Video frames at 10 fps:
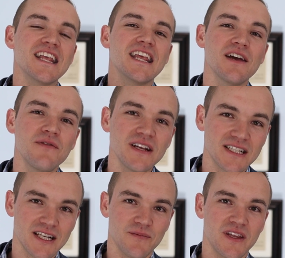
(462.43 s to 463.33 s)
giving
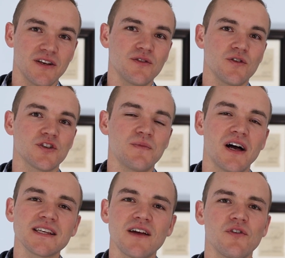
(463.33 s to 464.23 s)
something to your
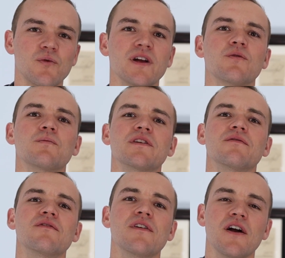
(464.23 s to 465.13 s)
spouse every week will
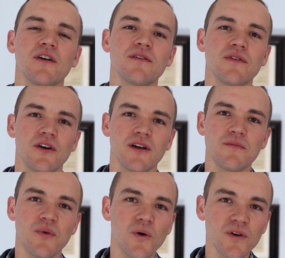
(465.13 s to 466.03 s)
be very, very
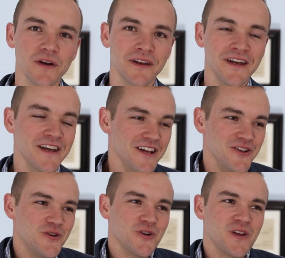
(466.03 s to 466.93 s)
important.
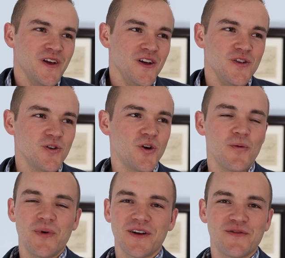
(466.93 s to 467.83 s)
You could
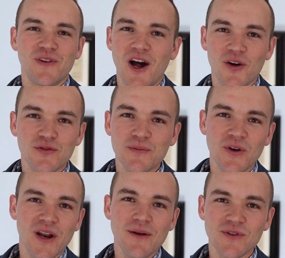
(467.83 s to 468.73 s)
go pick a flower from
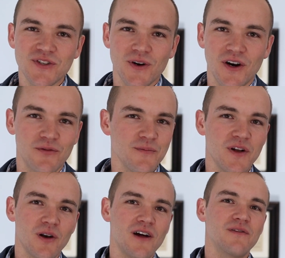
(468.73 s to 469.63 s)
your neighbor's yard, from
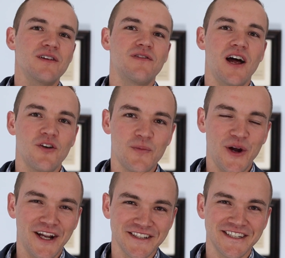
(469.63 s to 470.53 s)
their lovely flower
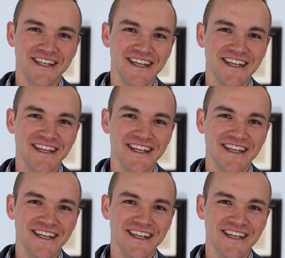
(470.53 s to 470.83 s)
patch.